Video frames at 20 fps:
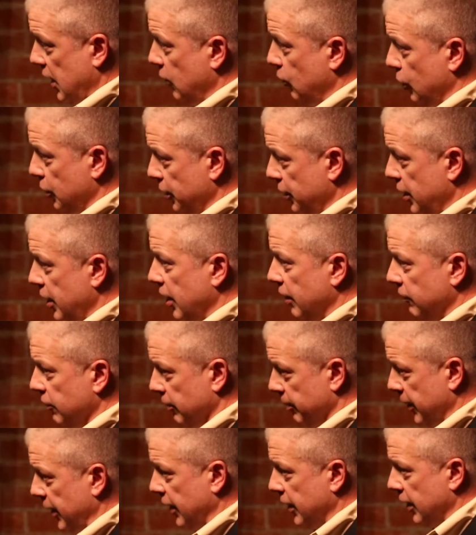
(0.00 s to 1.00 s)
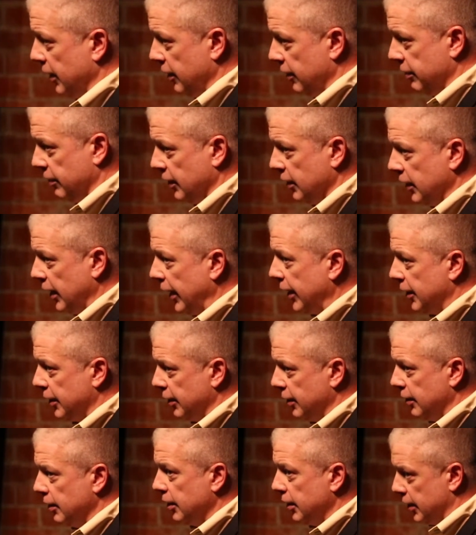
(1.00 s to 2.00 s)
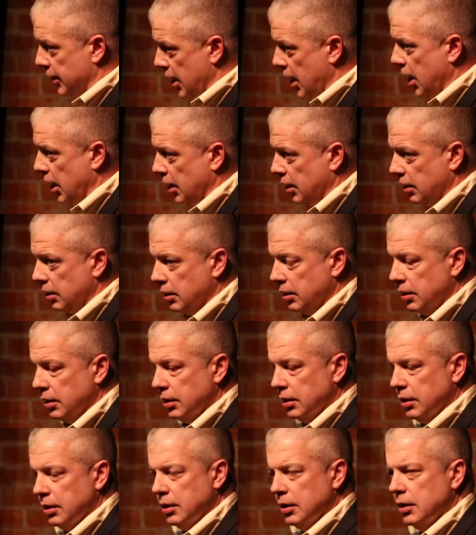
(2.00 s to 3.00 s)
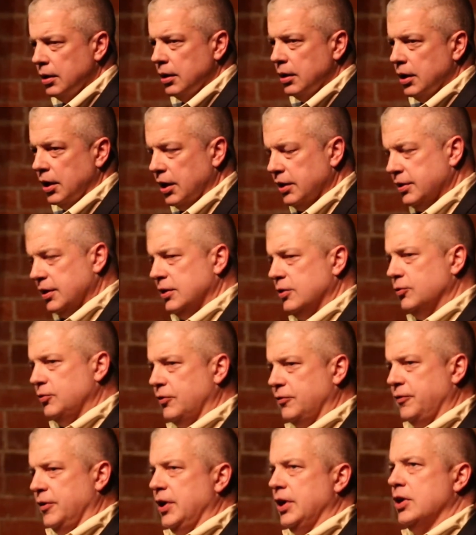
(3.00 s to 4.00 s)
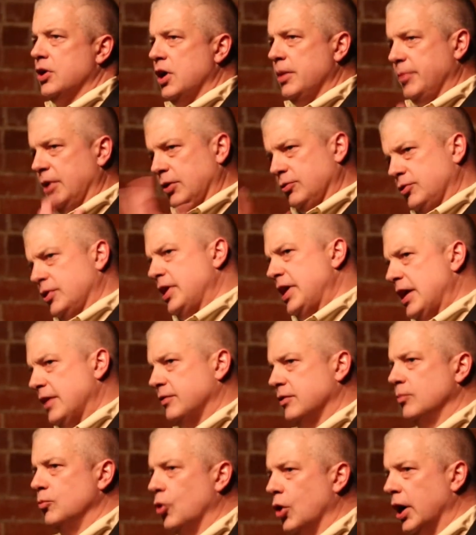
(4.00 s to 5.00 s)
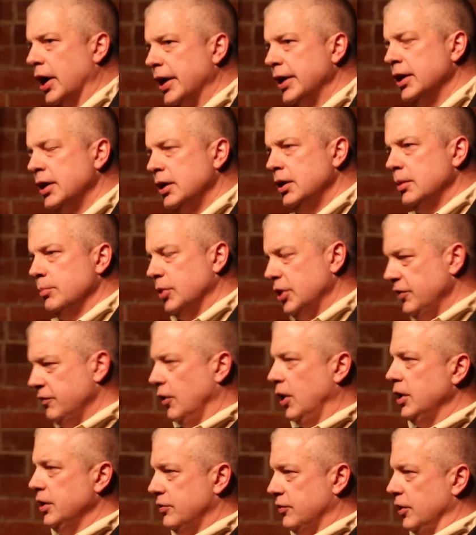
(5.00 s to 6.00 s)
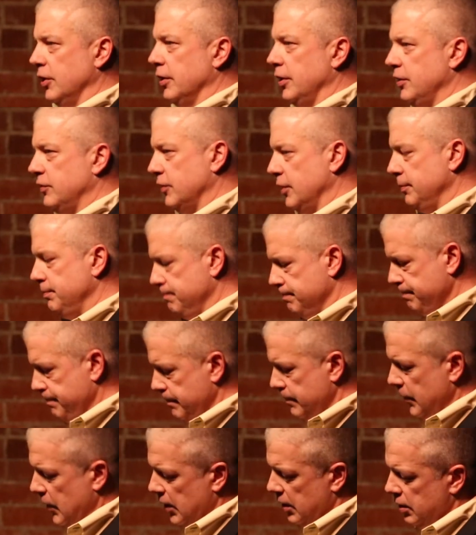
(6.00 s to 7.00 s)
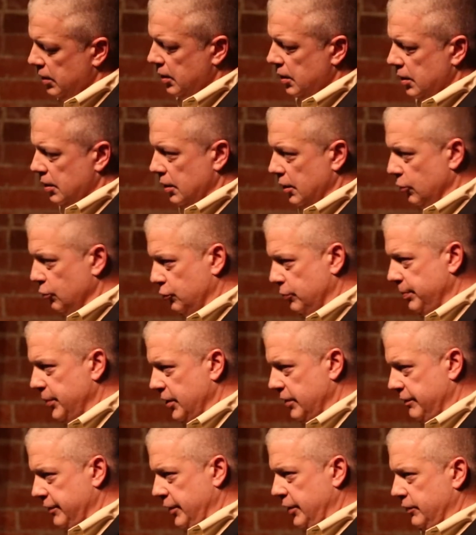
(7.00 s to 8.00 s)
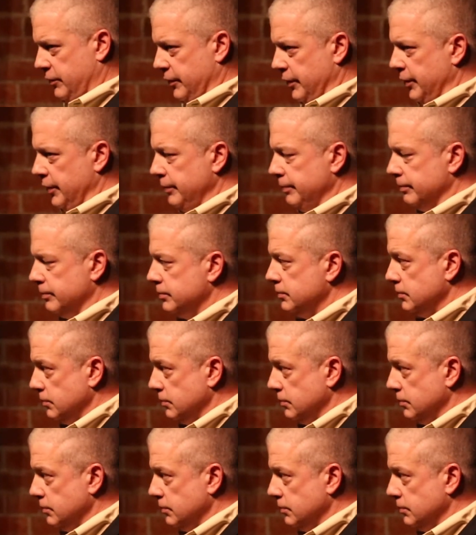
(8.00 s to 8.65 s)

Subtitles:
I will never make anything like it again." And I thought that was a funny comment. I was going to ask him why, but he volunteered. He said, "There was a bit of an incident.